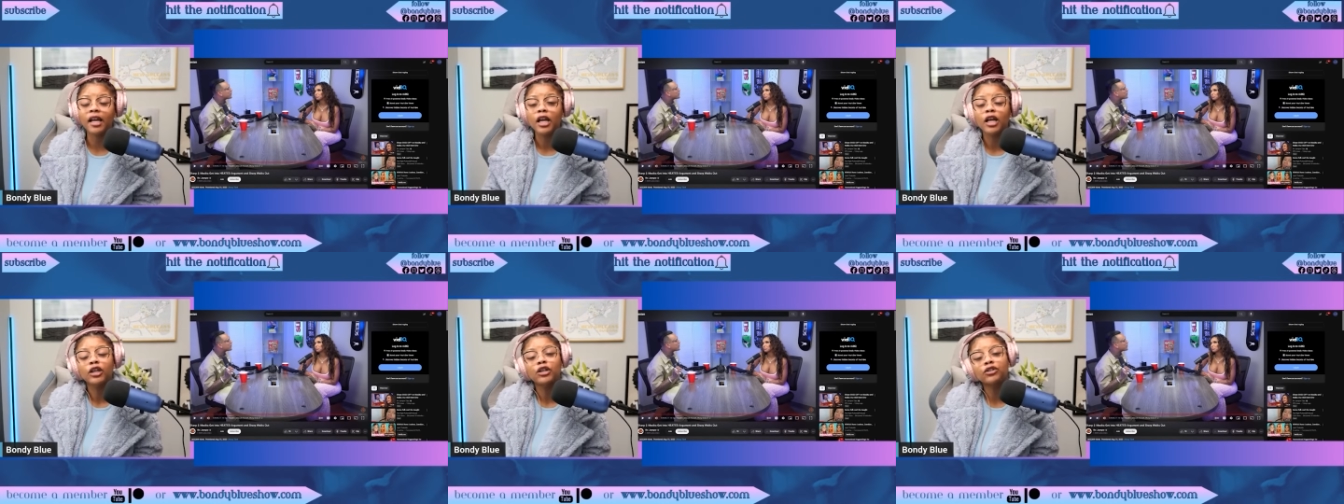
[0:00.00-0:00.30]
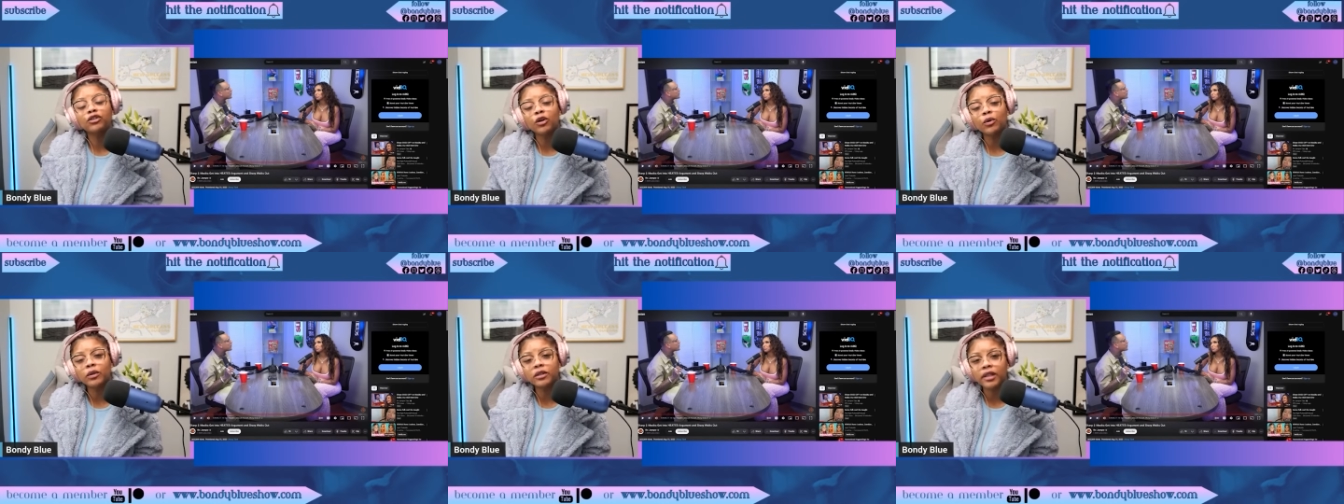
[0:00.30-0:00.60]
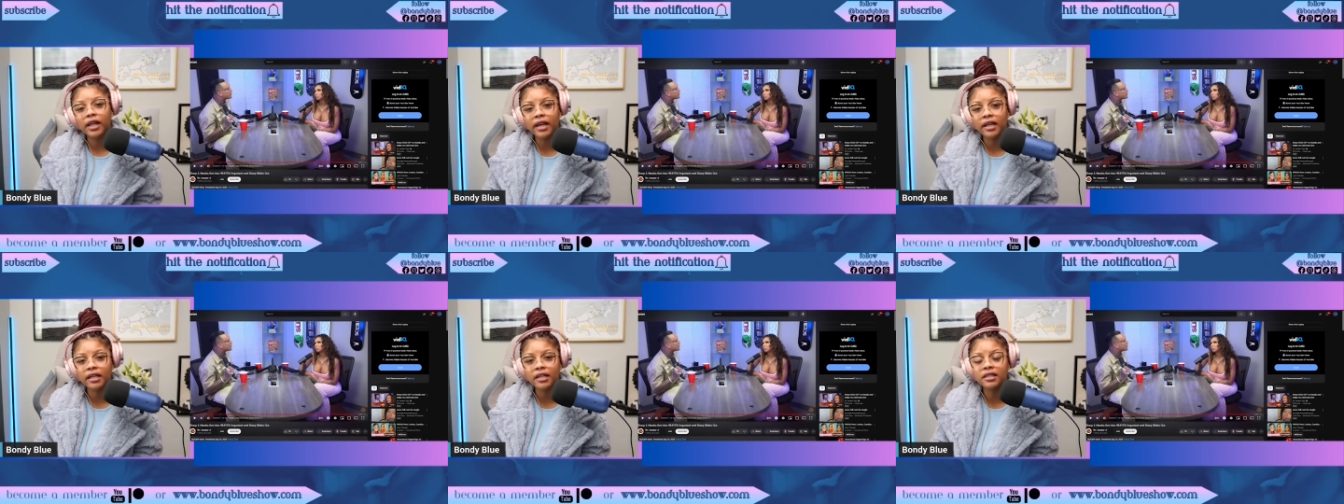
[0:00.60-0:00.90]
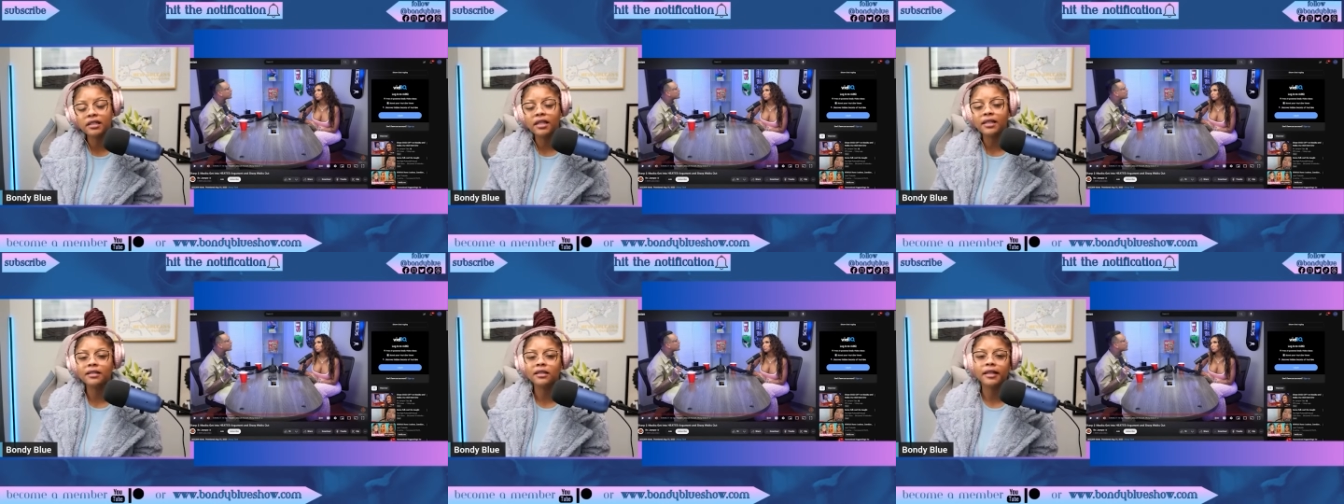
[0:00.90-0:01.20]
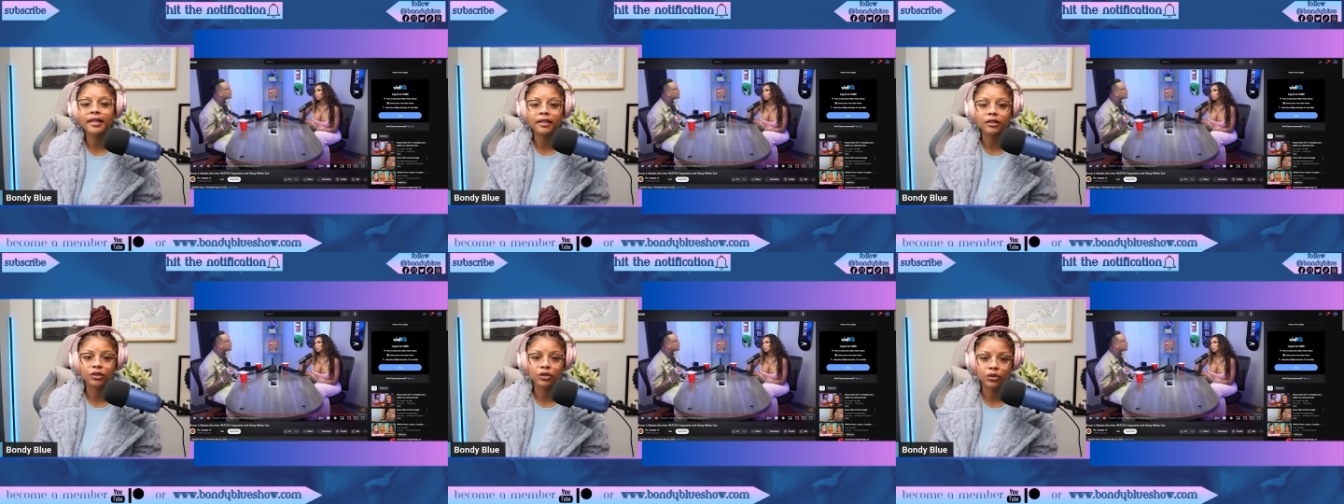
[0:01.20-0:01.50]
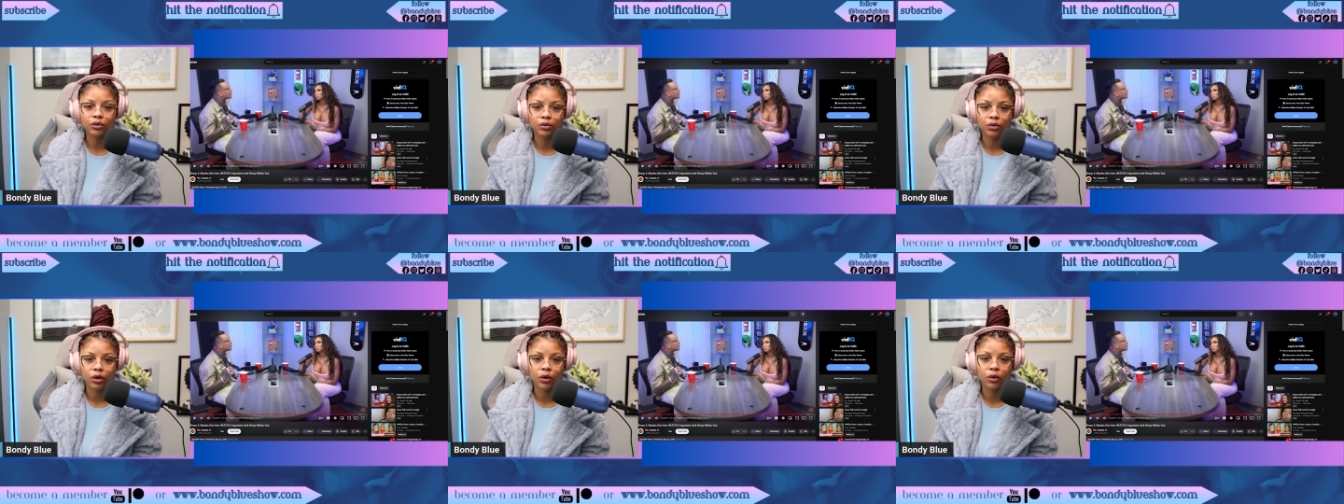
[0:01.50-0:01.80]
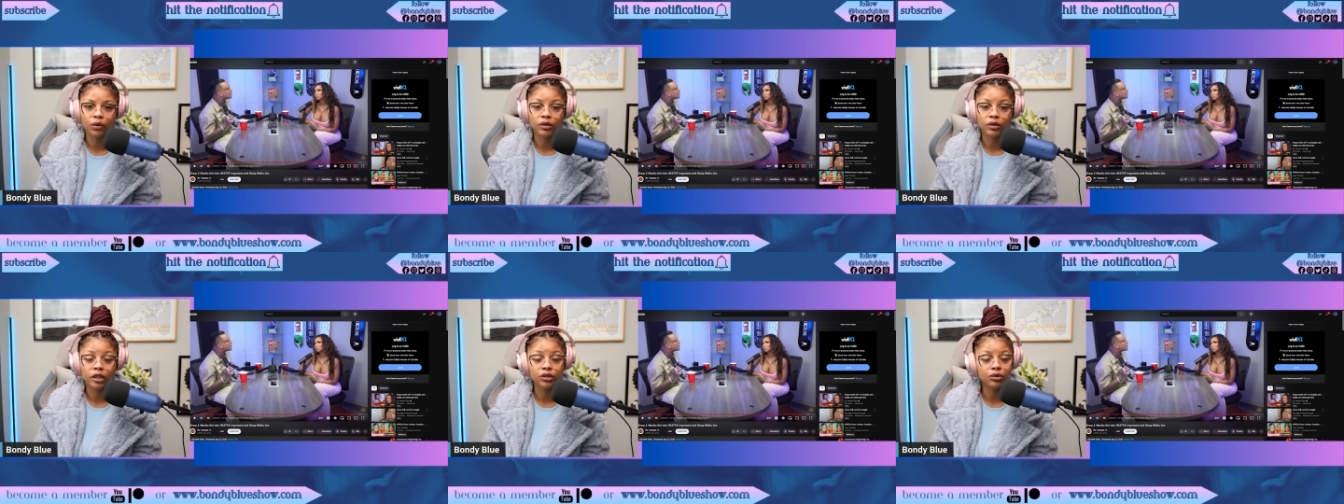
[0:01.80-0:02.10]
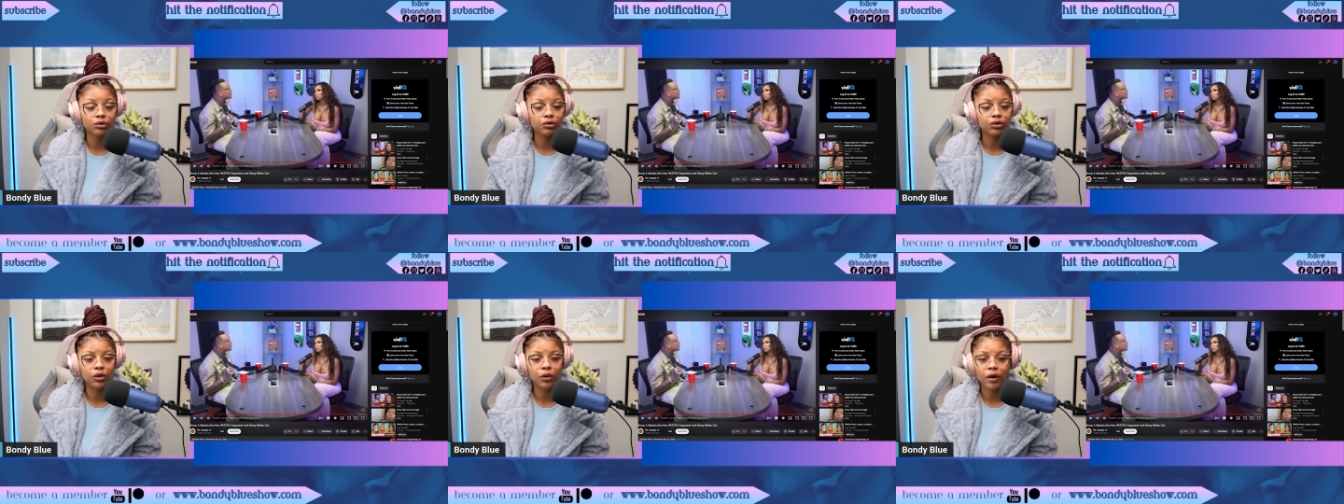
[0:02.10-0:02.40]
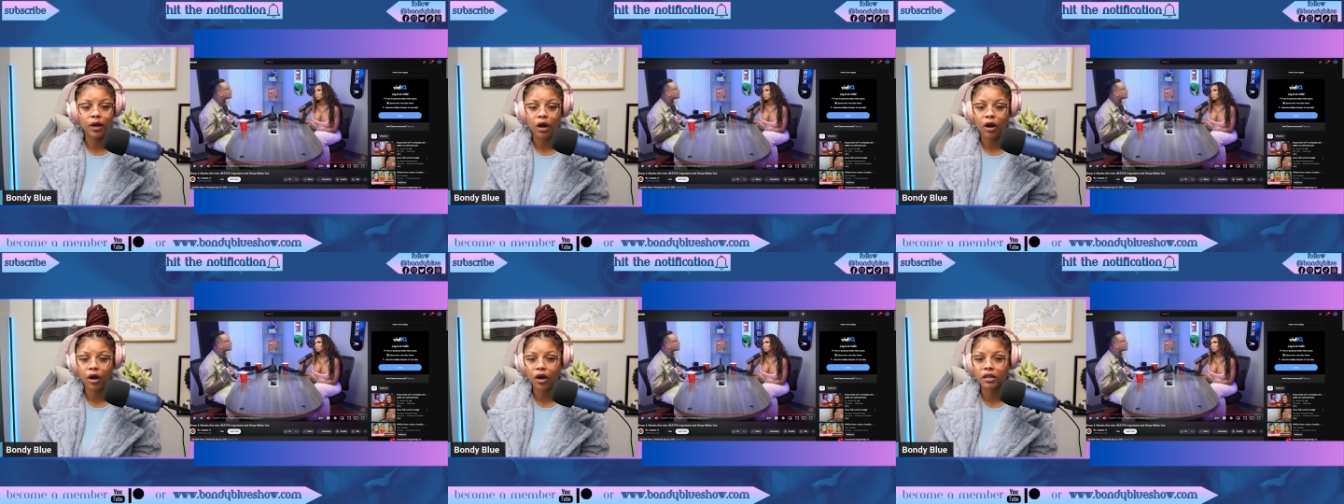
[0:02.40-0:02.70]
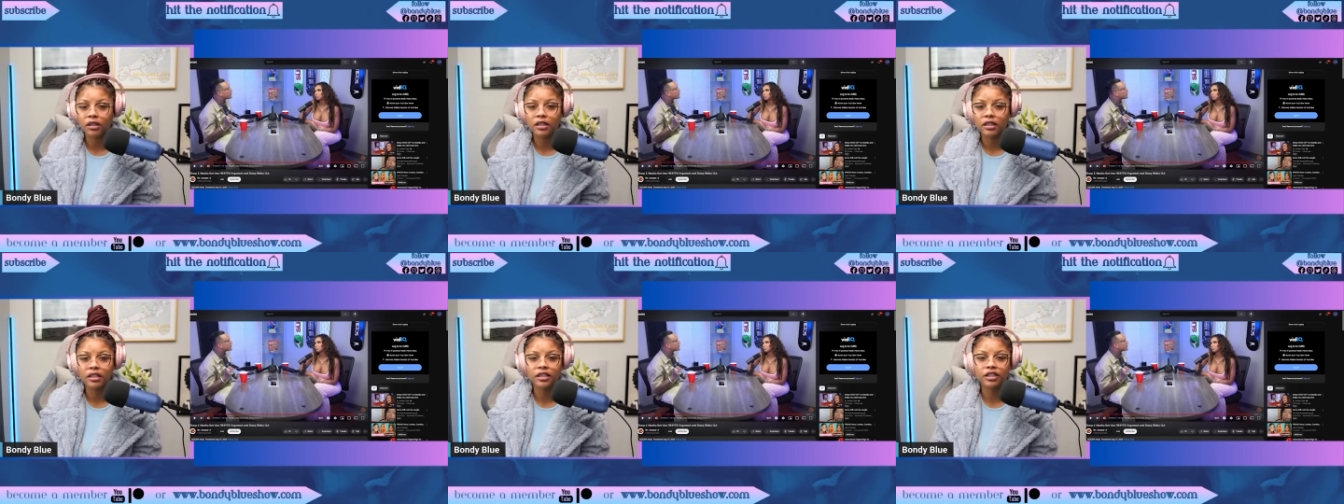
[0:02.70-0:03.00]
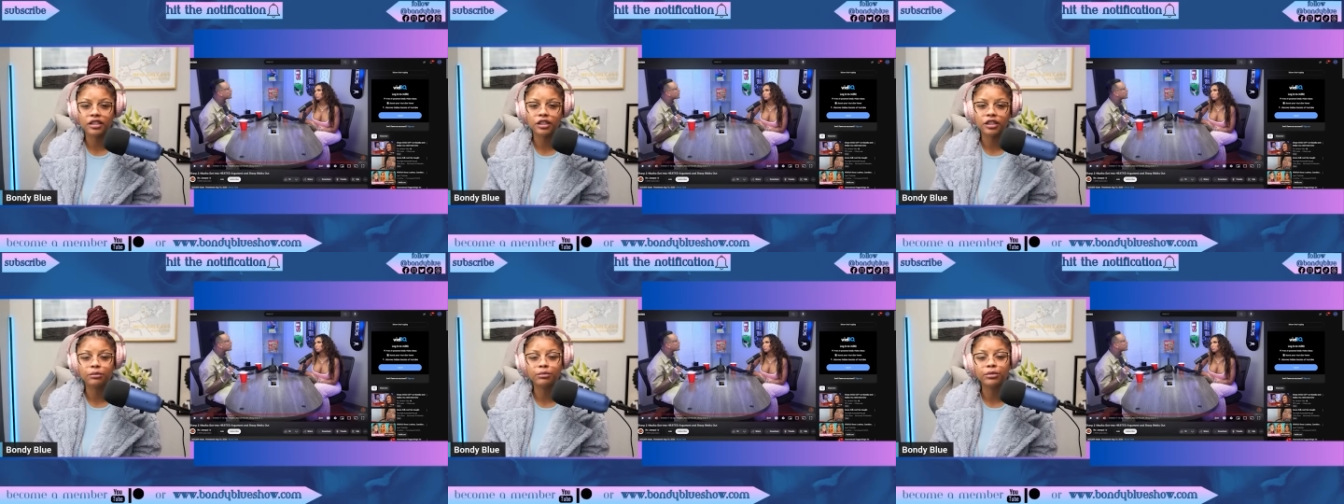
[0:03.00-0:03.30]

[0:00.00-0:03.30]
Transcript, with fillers: You know what that is? That's letting you know that you're doing all of this shit.